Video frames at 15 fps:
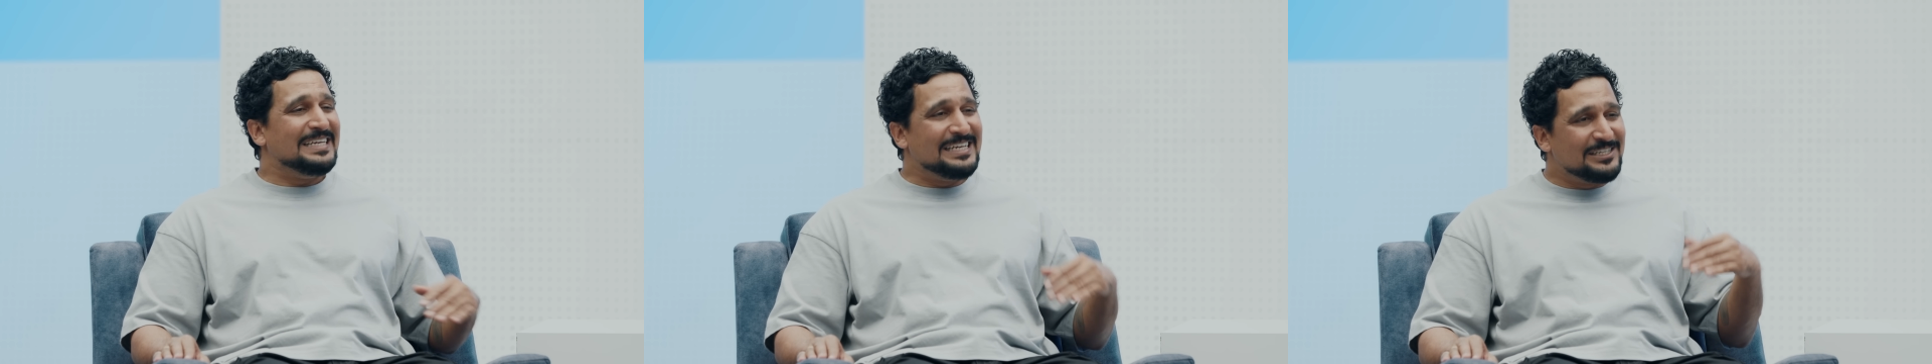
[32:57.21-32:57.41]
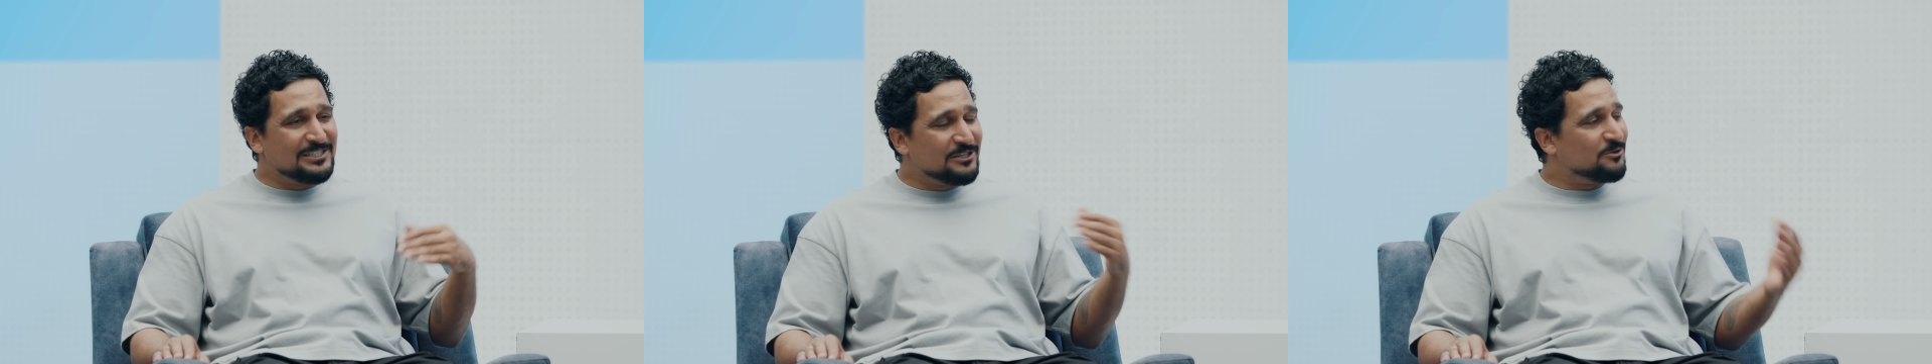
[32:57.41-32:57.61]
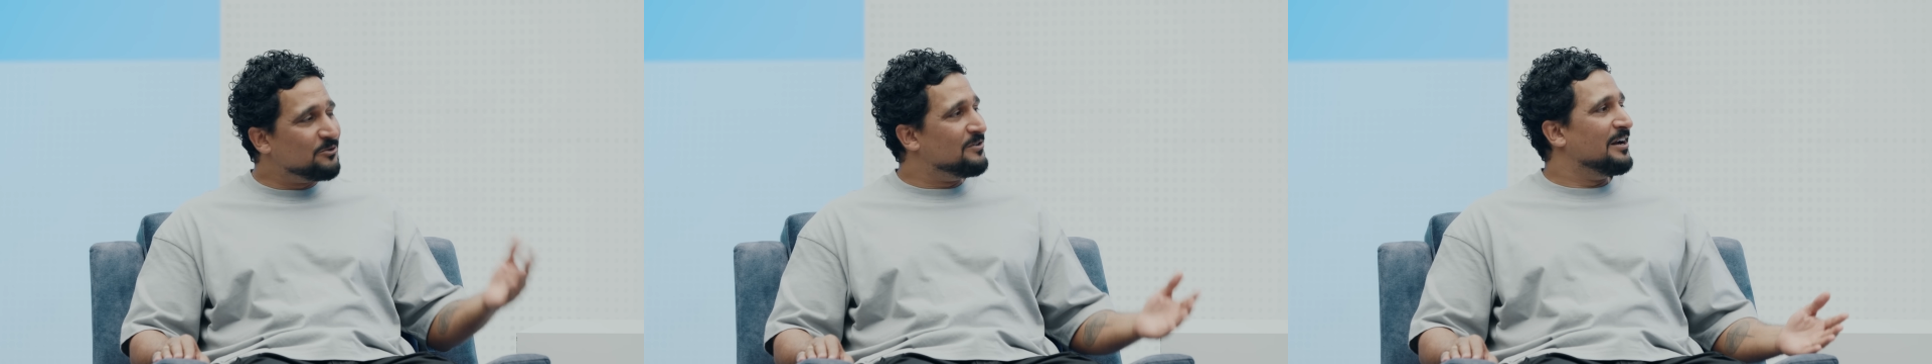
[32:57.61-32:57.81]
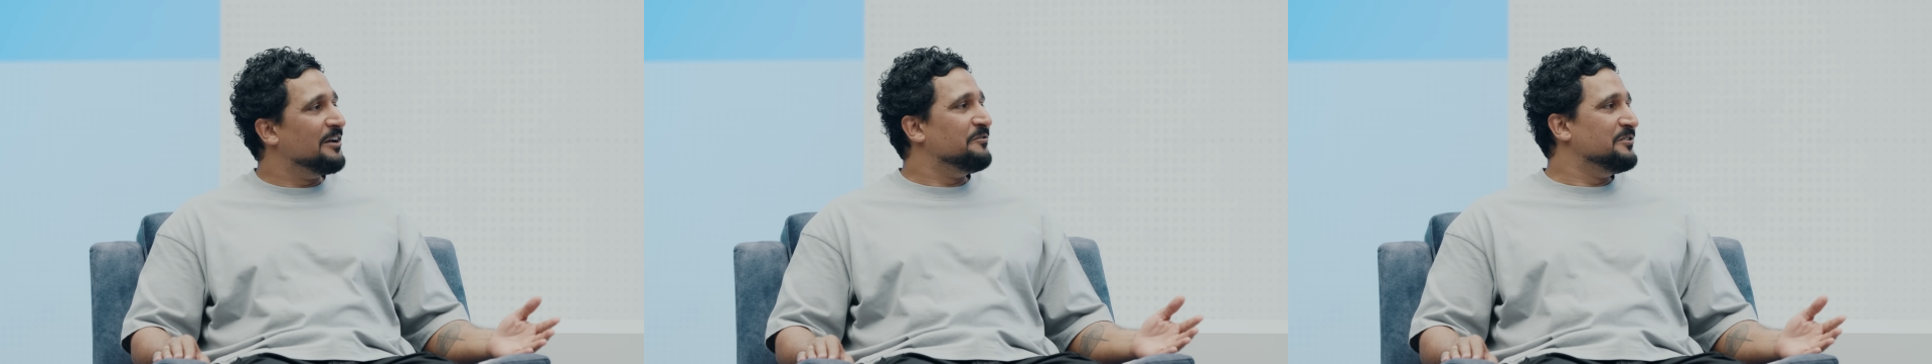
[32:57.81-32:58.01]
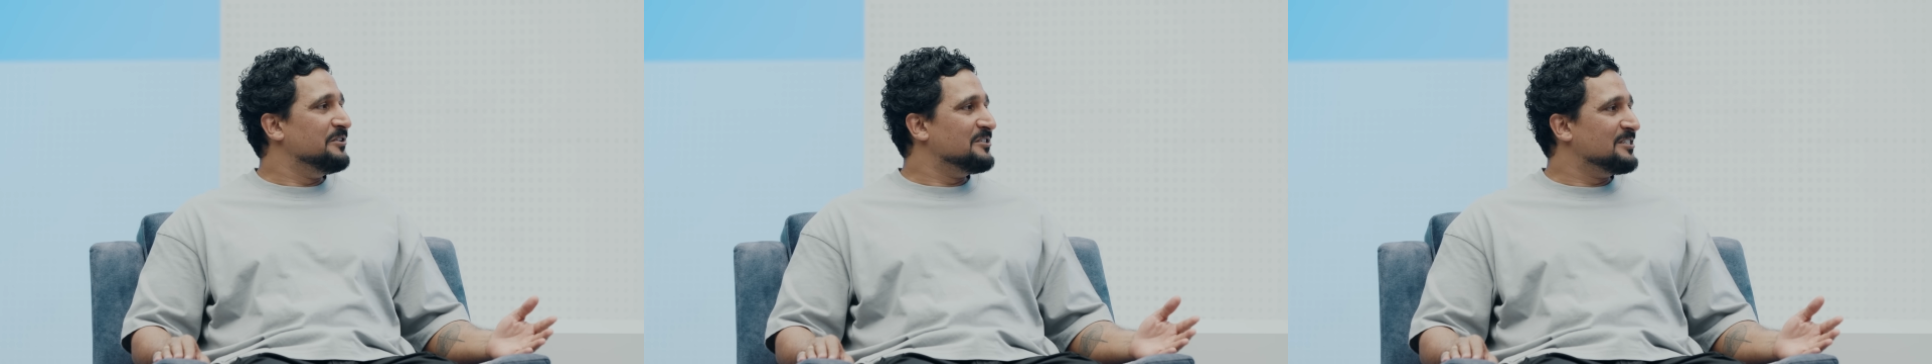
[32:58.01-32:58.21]
Easy to
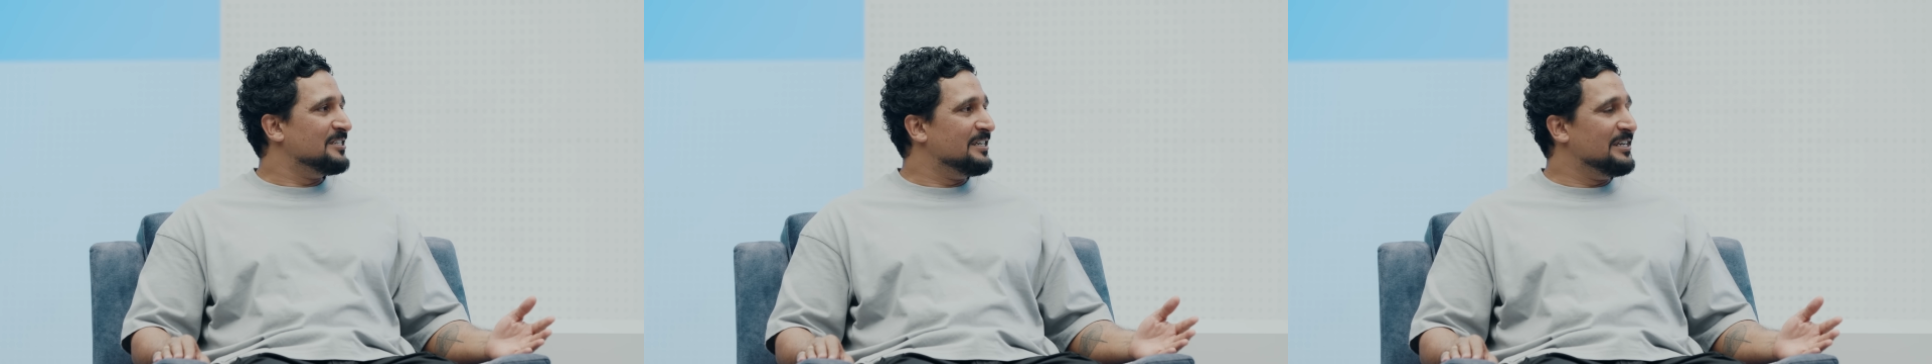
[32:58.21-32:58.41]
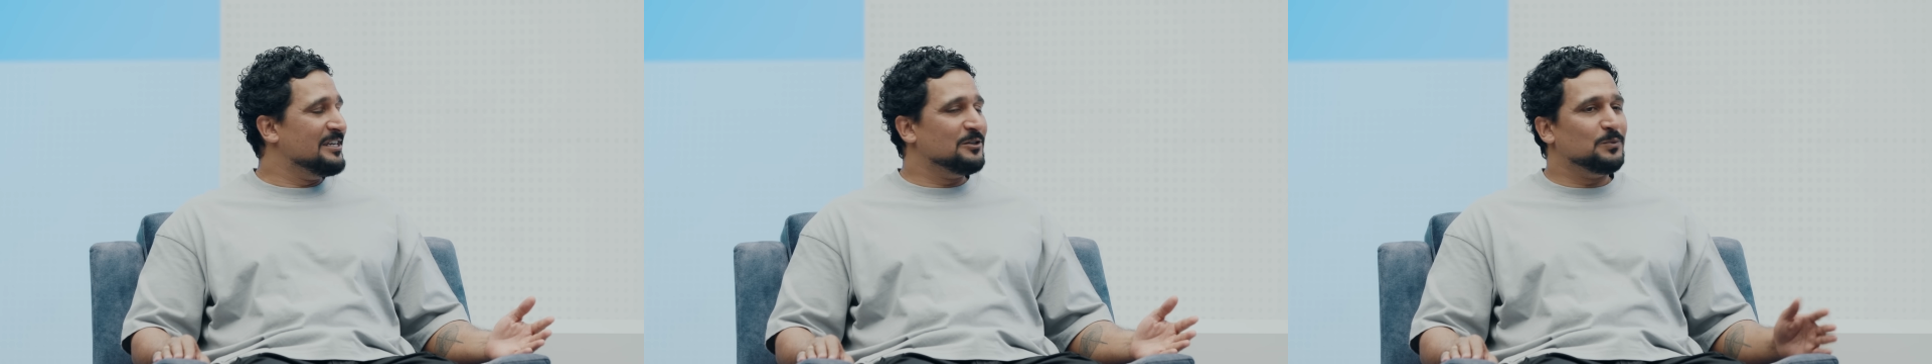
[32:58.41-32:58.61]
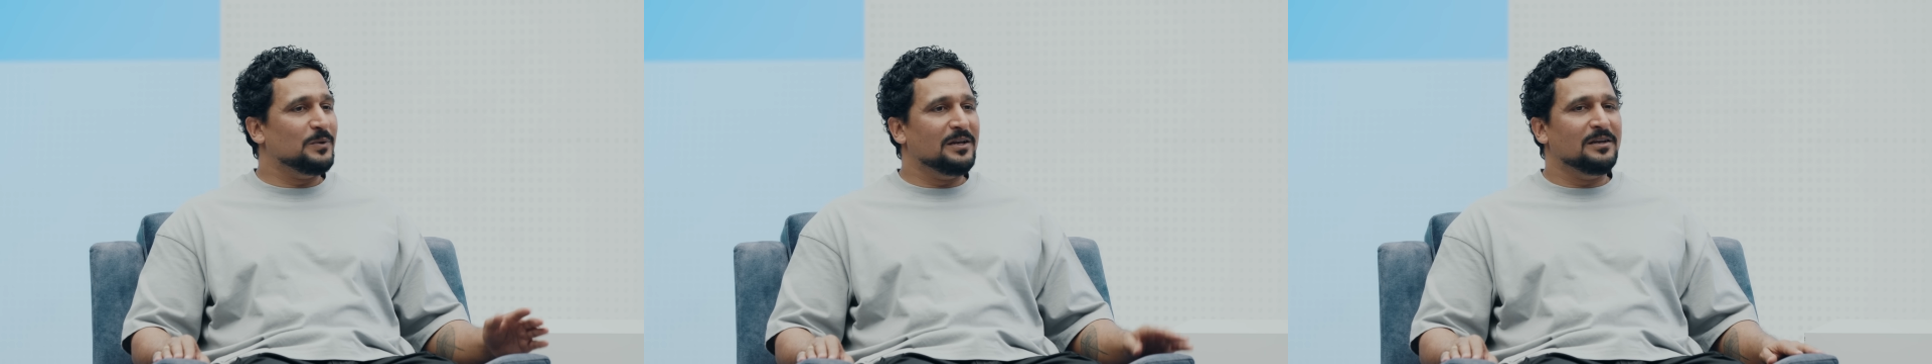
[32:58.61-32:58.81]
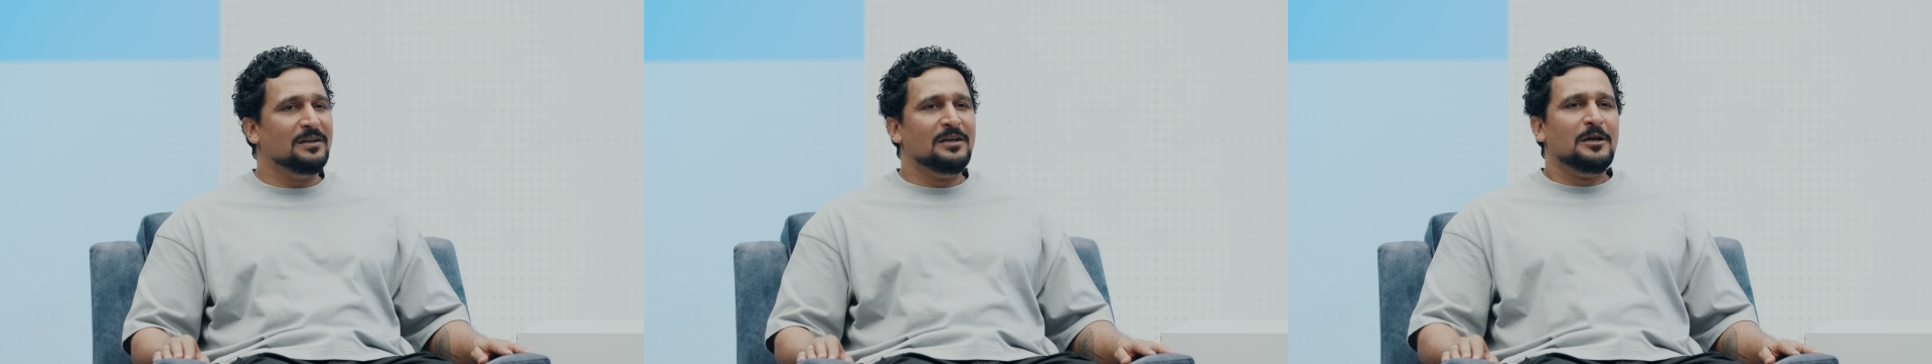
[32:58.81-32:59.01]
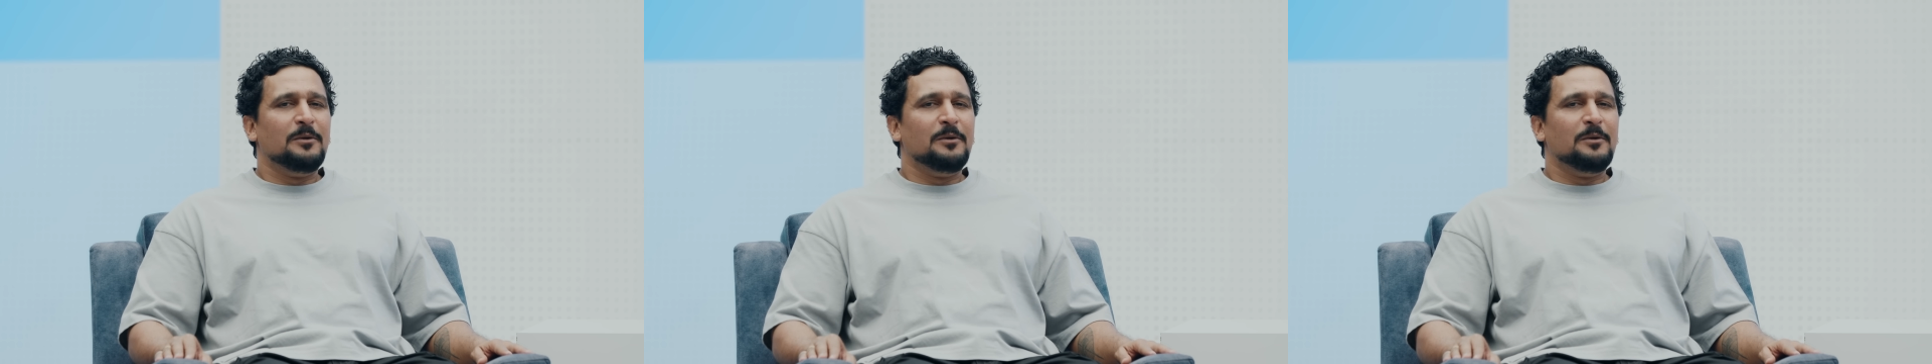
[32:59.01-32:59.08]
drive in the city as well.